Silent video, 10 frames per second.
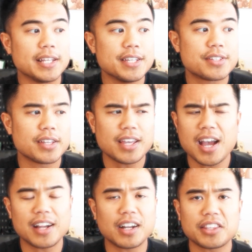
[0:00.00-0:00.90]
And he said,
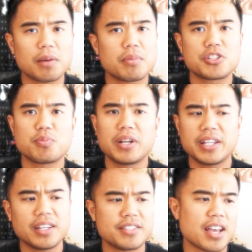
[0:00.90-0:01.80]
yeah, I got that much
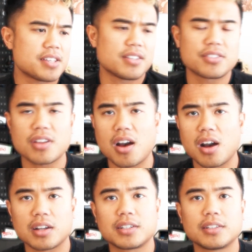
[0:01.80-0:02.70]
money in Tesla stock.